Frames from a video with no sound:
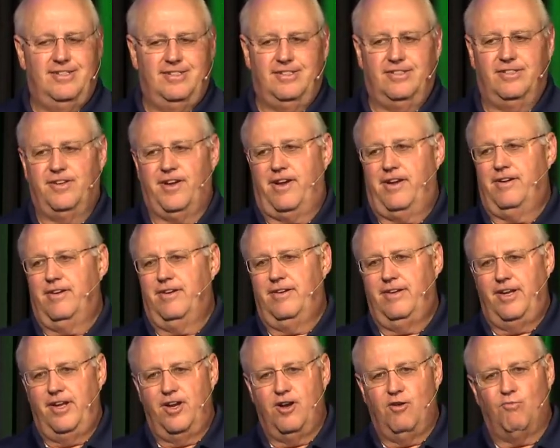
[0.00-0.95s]
Look,
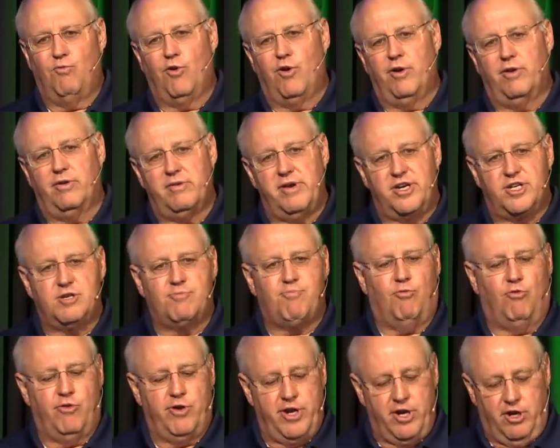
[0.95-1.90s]
you know, we're
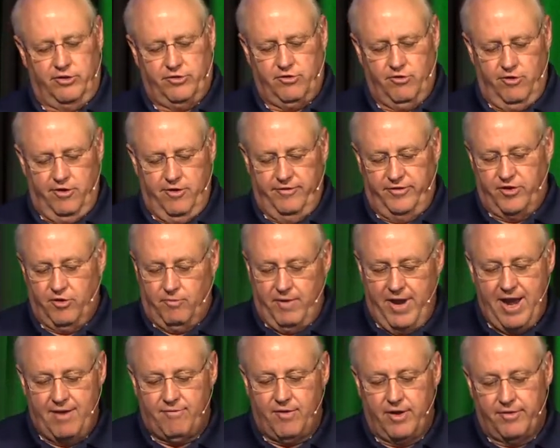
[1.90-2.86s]
exploring alternatives here. We
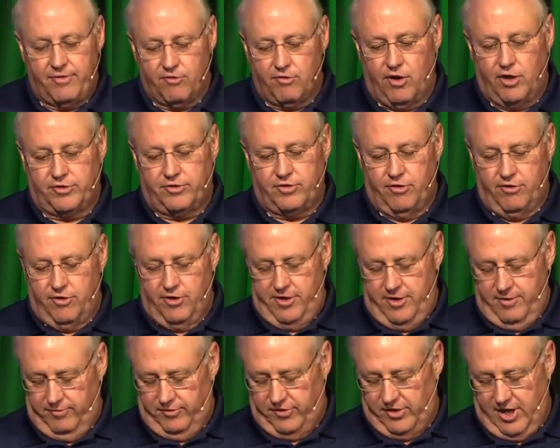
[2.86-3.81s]
have other
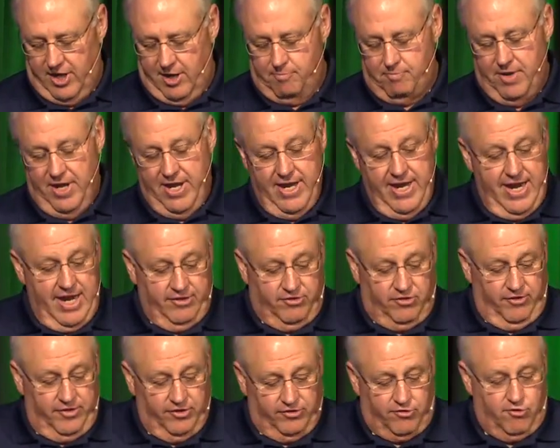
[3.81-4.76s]
alternatives up. And
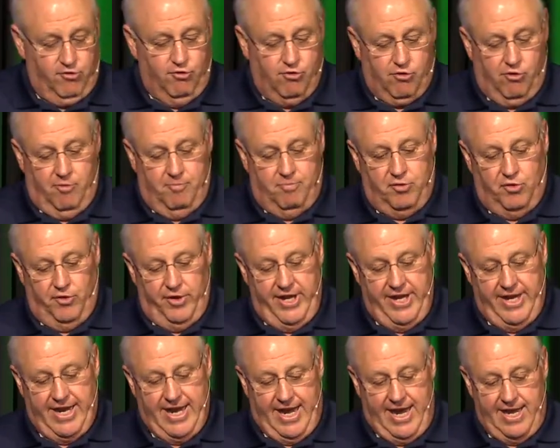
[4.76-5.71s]
so this Google
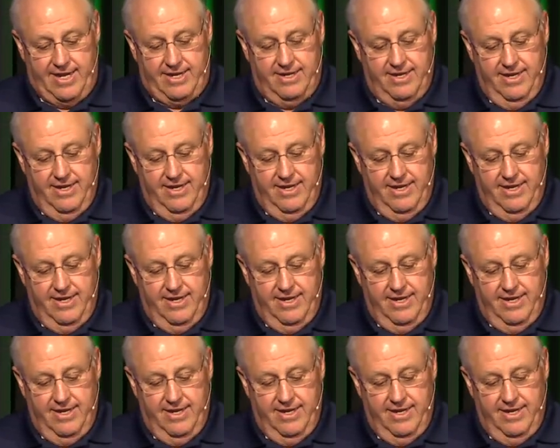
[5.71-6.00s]
employee got